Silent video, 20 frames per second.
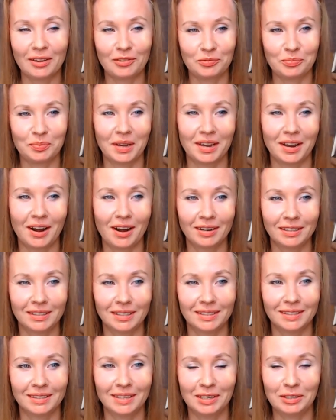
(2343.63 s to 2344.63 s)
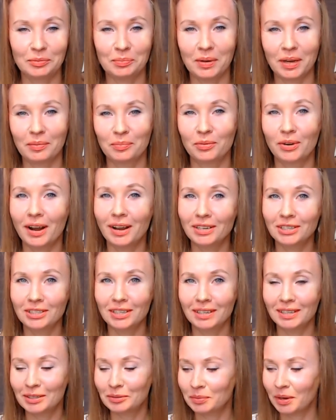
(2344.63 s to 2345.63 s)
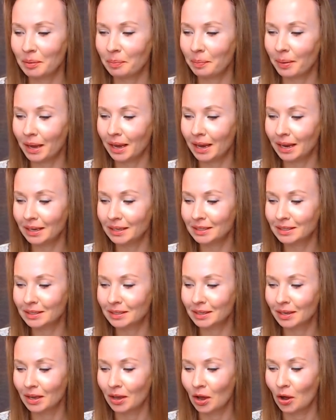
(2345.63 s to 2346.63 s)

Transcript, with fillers: have my artist kit my brushes my paints